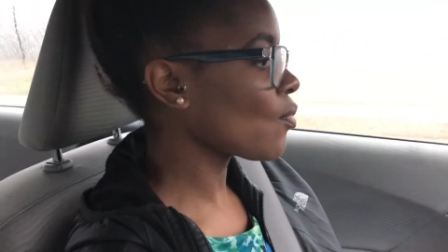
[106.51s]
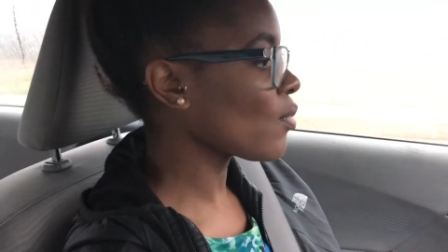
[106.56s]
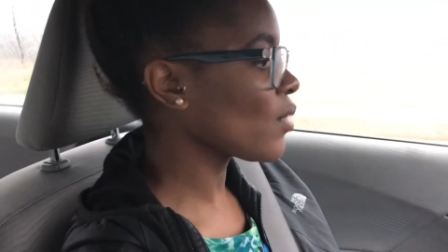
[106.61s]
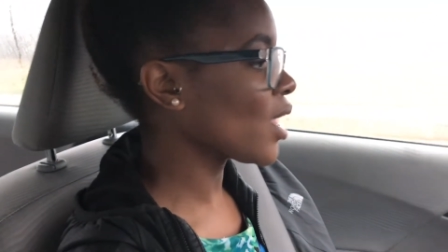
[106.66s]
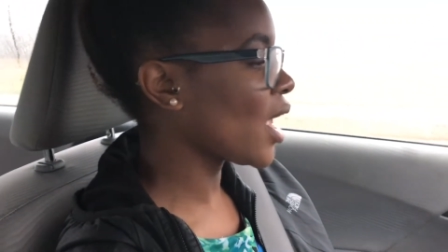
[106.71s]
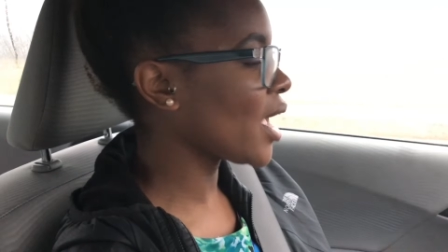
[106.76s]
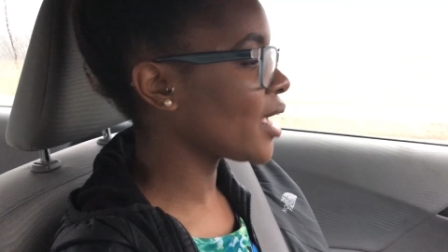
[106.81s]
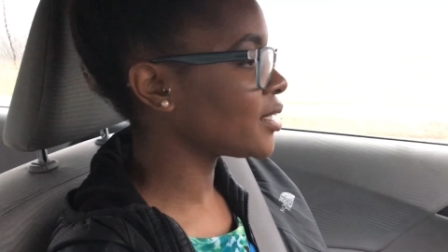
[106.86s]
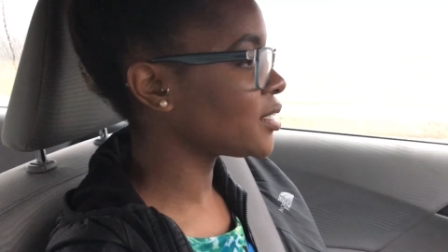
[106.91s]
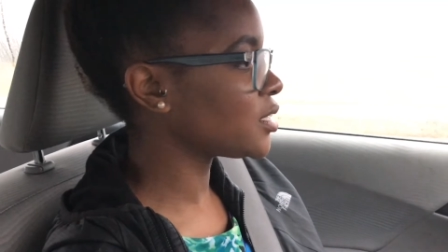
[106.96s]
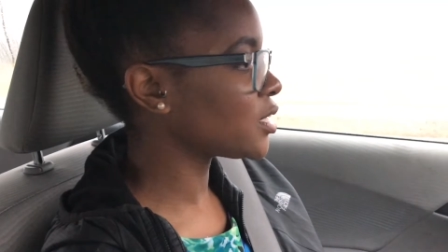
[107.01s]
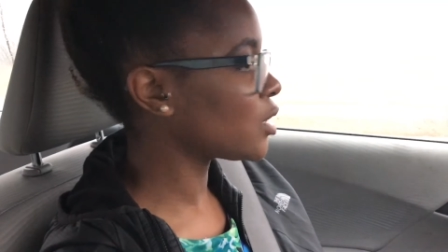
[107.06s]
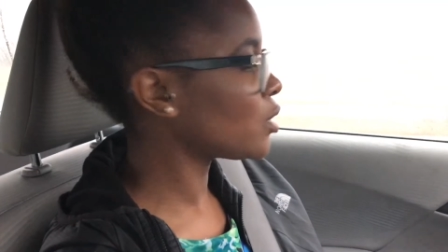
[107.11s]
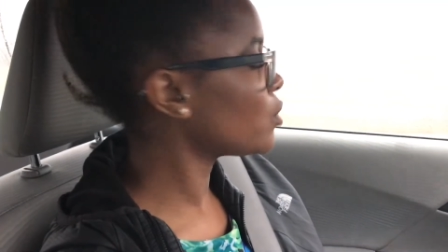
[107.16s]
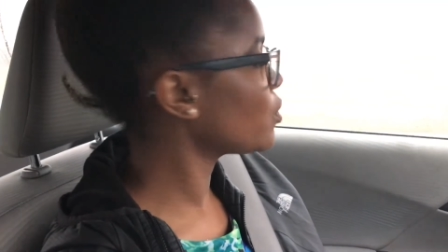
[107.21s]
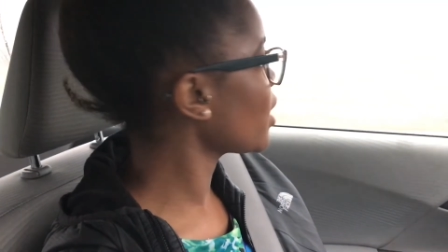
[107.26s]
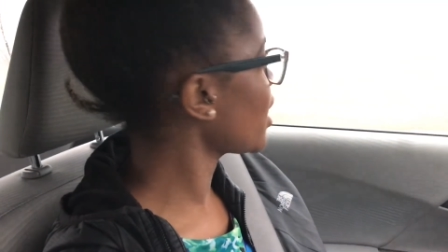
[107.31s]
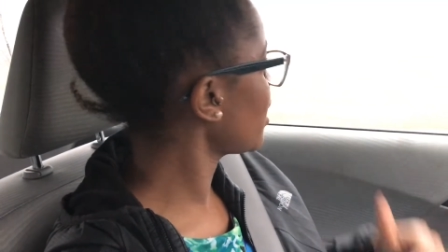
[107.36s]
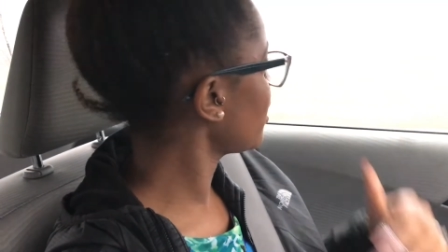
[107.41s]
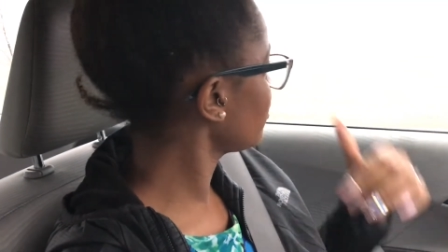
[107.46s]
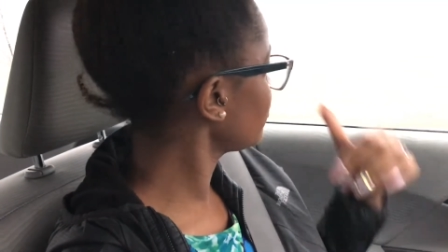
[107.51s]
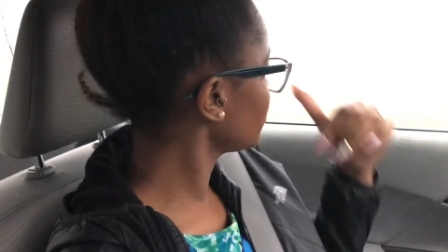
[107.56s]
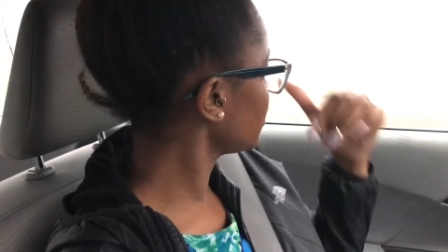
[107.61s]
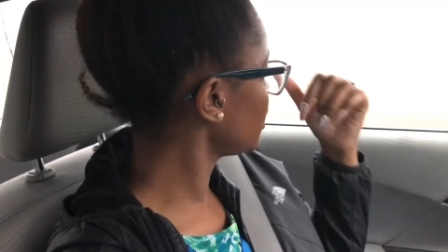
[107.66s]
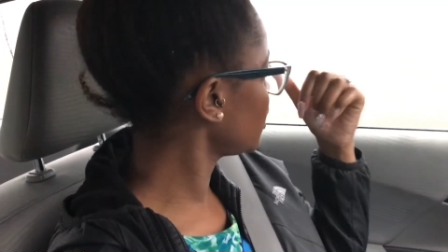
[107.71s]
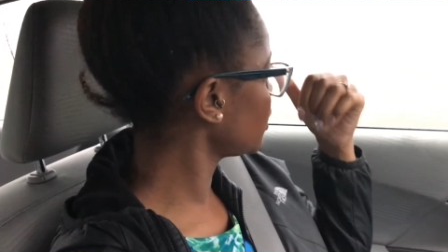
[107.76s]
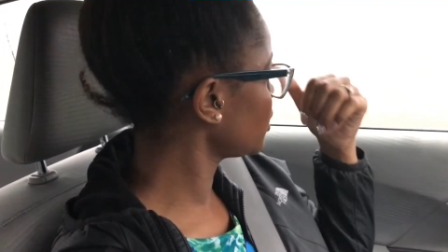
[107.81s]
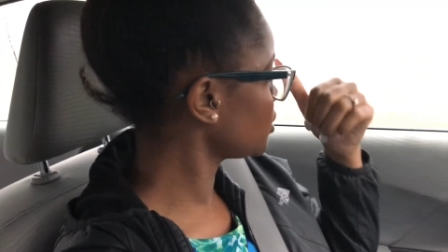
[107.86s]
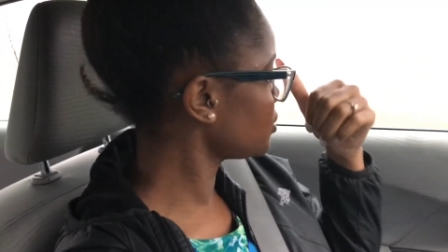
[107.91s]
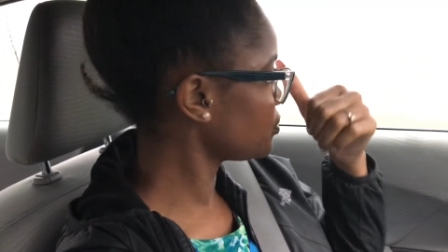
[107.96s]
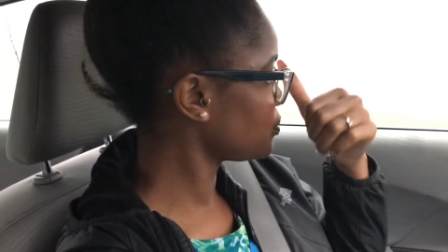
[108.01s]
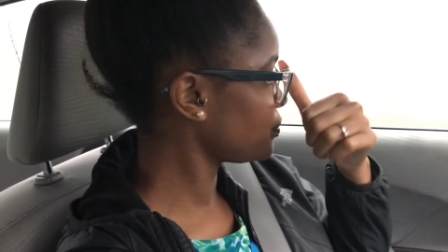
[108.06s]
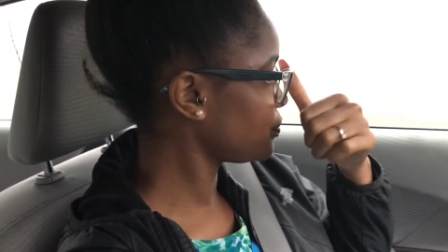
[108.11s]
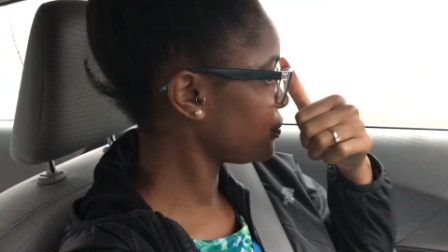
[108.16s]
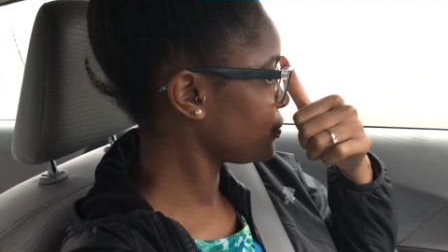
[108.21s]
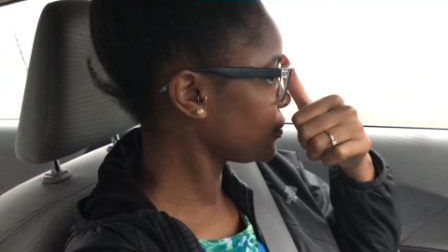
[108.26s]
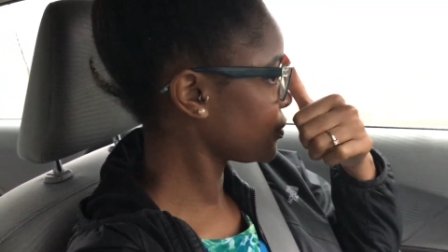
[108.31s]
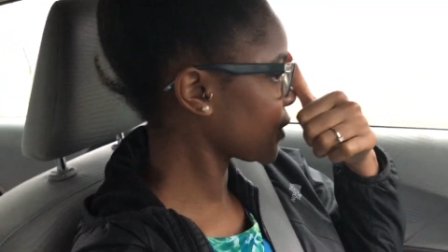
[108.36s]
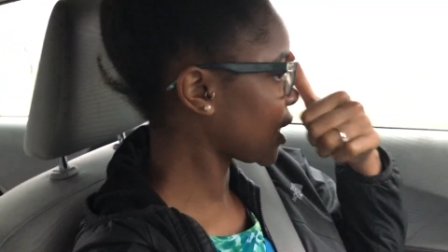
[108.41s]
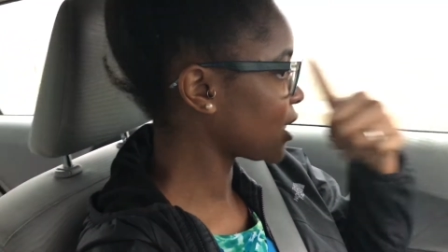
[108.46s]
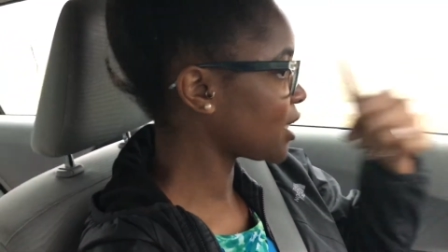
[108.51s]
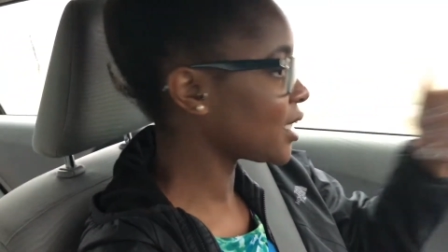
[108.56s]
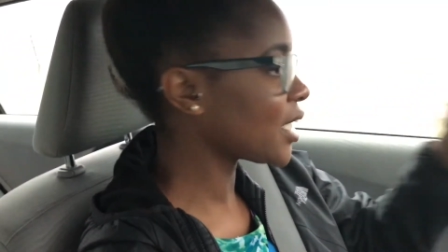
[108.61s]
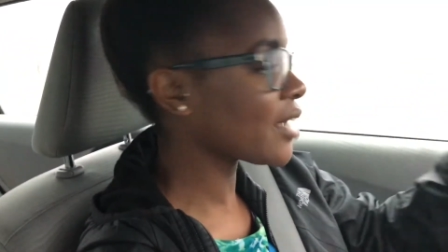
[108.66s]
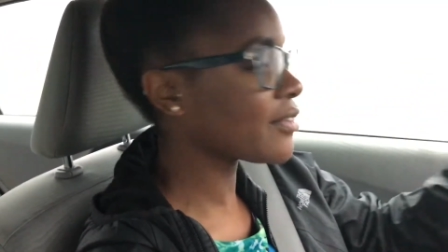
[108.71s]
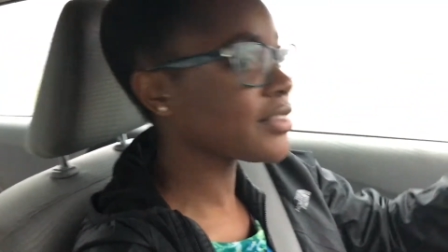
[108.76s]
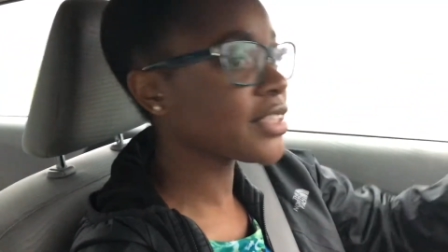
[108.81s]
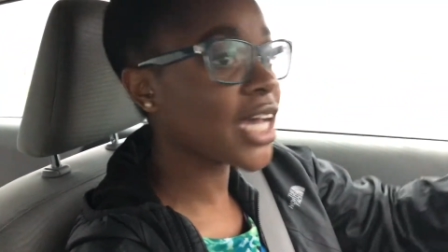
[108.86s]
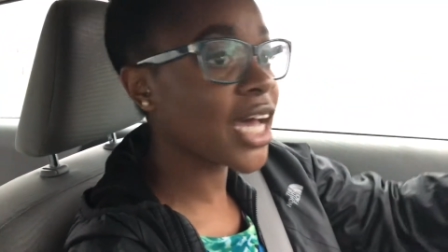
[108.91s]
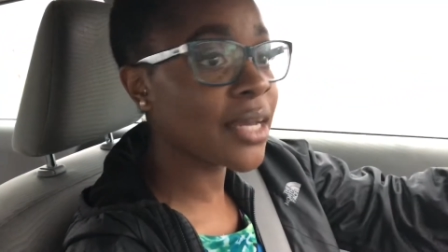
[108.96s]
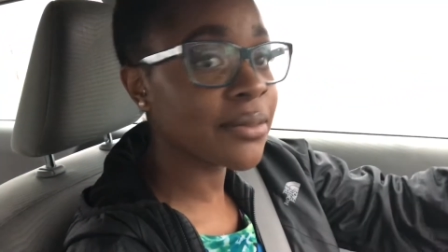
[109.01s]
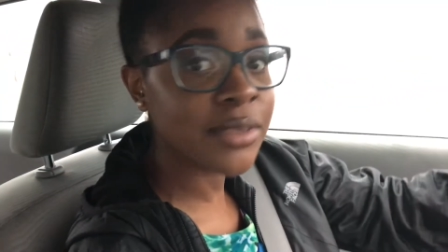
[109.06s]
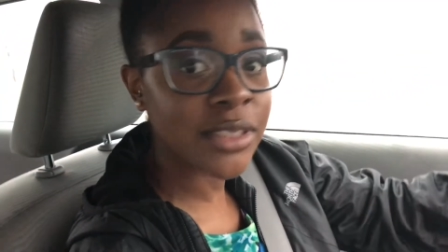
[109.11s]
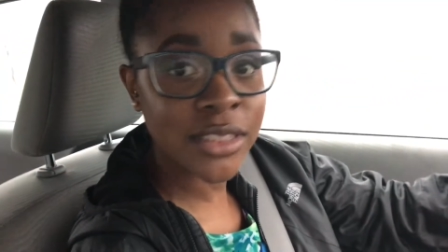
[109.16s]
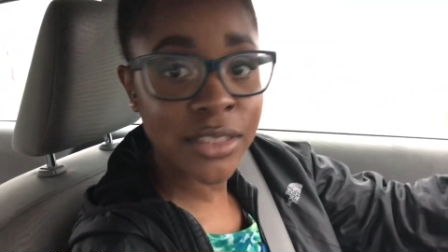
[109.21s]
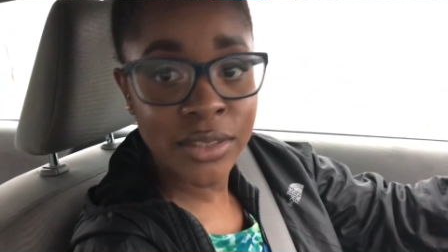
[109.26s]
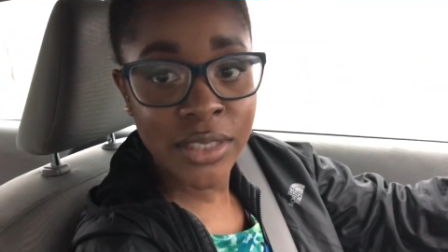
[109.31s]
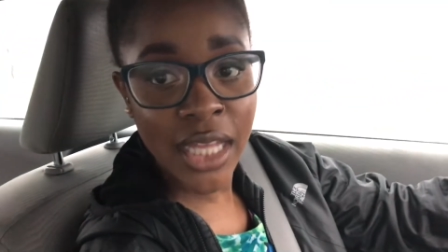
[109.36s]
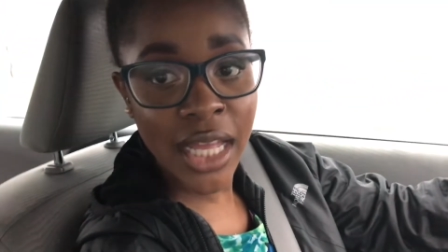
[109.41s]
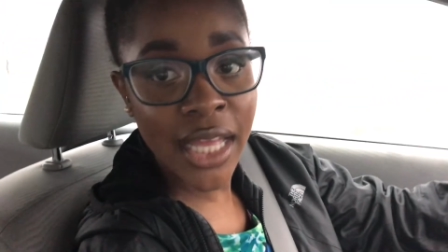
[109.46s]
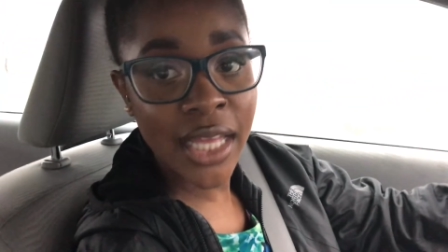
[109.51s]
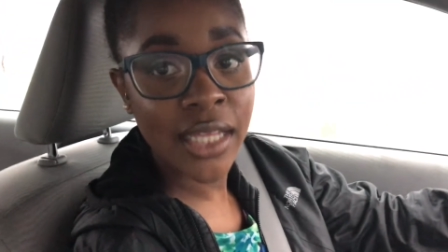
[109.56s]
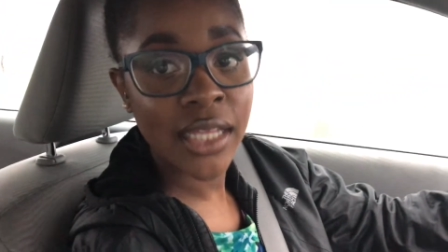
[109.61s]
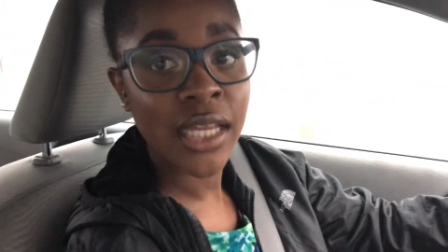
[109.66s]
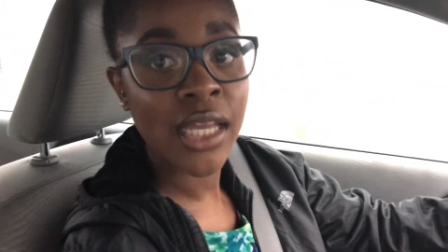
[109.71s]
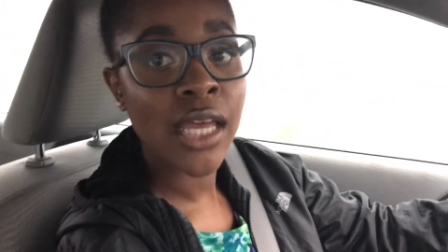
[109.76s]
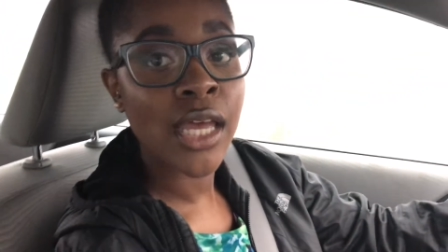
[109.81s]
I didn't have time to do that.